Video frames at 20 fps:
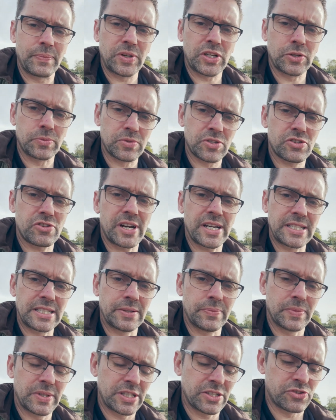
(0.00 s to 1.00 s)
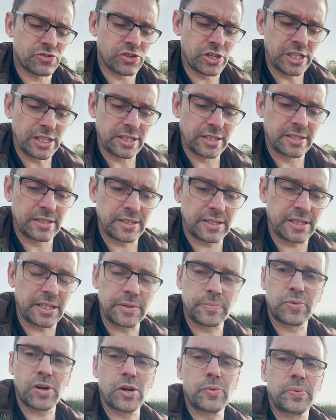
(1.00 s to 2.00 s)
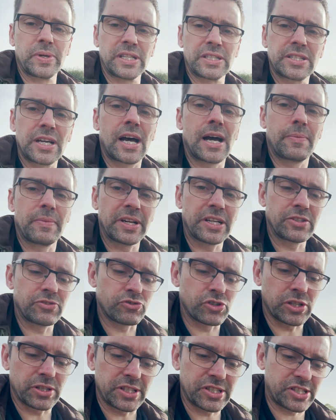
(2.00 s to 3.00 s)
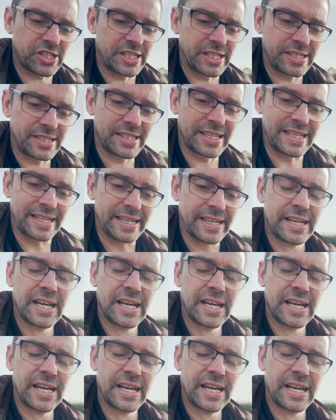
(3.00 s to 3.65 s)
we come straight in with the drill at the appropriate timing and drill the seeds in.